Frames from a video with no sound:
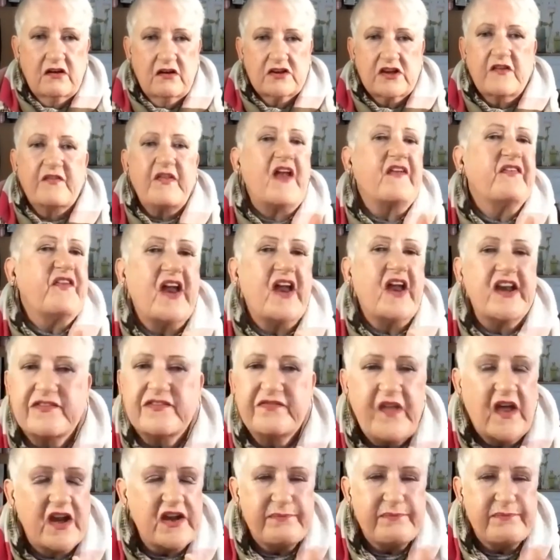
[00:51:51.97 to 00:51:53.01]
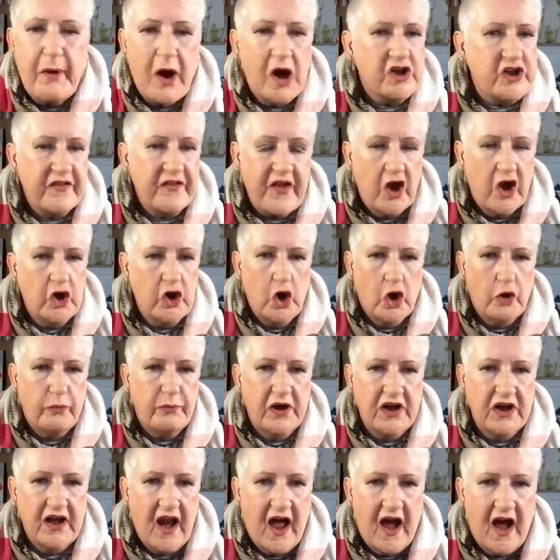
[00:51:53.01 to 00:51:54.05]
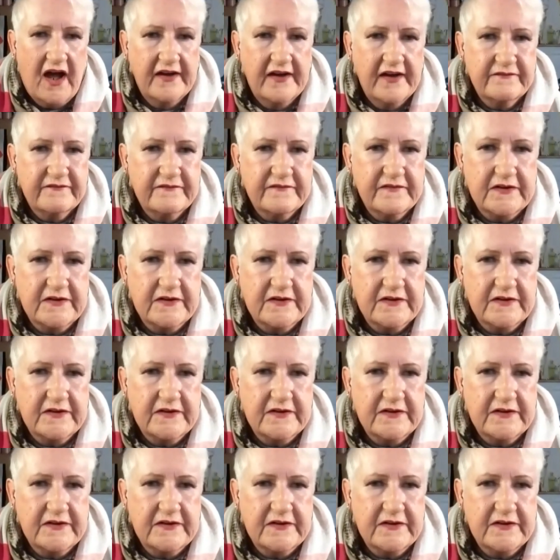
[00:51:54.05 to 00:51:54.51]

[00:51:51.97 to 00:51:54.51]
So that, mm-hmm. that's, that's part of their normal life.